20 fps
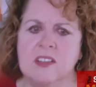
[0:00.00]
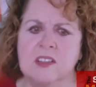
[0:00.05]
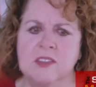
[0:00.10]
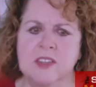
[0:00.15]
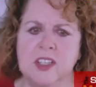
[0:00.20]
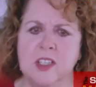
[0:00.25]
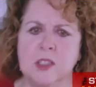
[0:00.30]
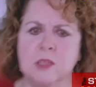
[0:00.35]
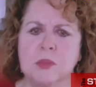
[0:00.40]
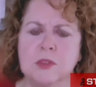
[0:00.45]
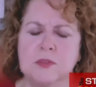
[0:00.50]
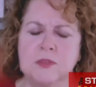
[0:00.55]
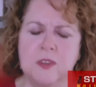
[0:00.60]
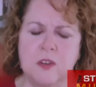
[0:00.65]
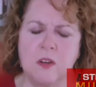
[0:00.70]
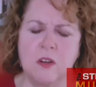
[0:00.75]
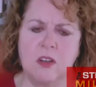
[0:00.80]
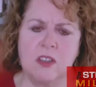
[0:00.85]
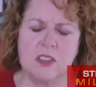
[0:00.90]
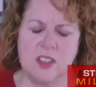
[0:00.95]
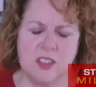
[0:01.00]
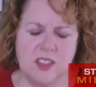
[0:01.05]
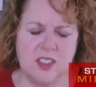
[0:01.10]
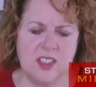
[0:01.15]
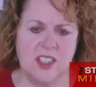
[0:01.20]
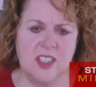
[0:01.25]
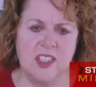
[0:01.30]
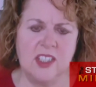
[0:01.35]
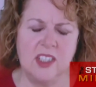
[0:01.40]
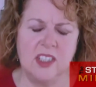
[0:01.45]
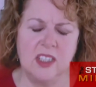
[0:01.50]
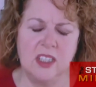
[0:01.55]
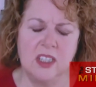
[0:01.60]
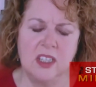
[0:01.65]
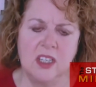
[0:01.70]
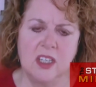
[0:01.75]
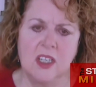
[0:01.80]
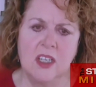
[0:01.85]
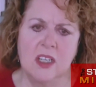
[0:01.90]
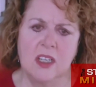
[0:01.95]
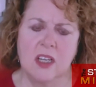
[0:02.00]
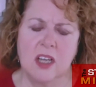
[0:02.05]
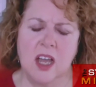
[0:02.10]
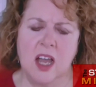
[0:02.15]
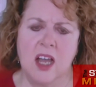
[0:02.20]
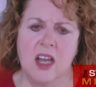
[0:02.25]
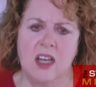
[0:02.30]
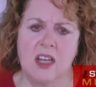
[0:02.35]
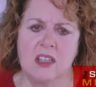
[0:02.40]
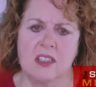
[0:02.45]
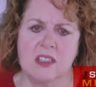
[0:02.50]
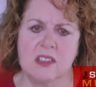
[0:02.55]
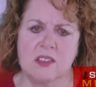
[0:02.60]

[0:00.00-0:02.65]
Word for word: available for all to see uh,